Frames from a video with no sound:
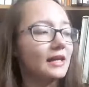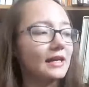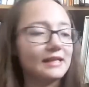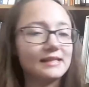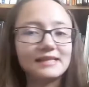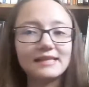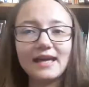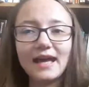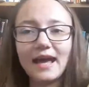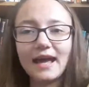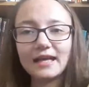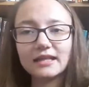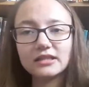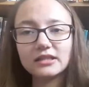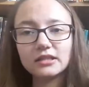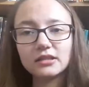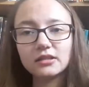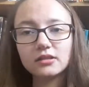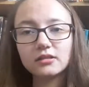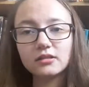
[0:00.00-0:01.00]
is that
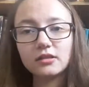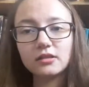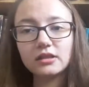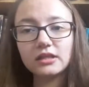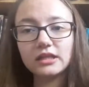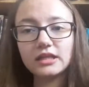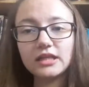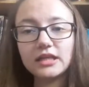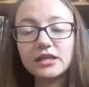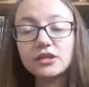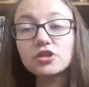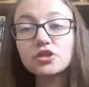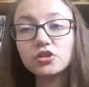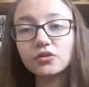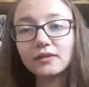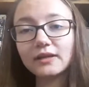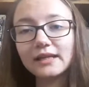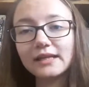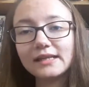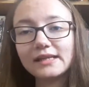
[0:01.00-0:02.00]
the
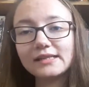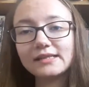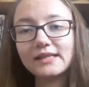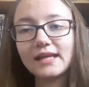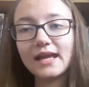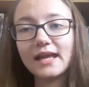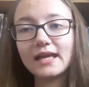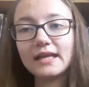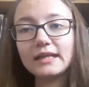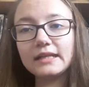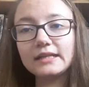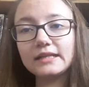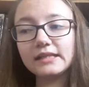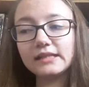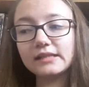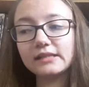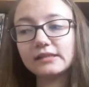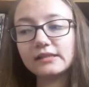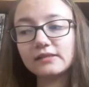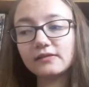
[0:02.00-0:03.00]
injuries and
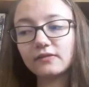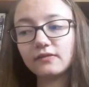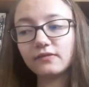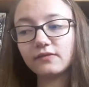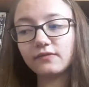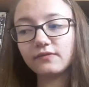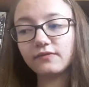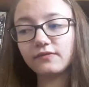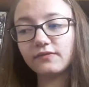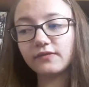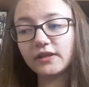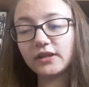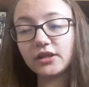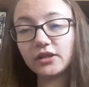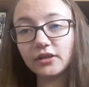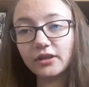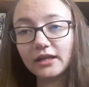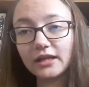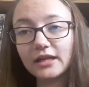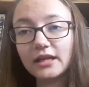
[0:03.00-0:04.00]

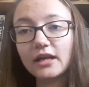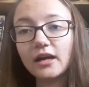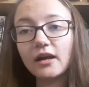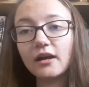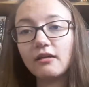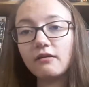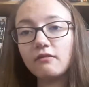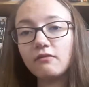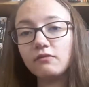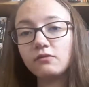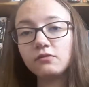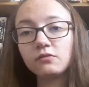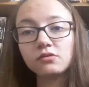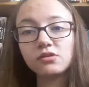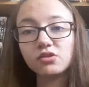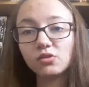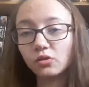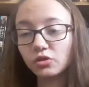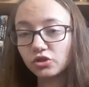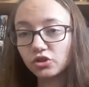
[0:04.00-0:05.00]
disfiguring of
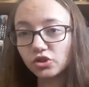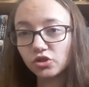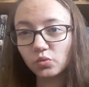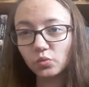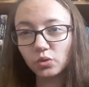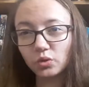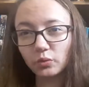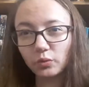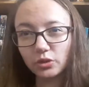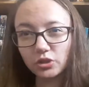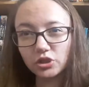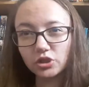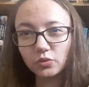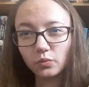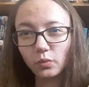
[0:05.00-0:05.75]
soldiers in World War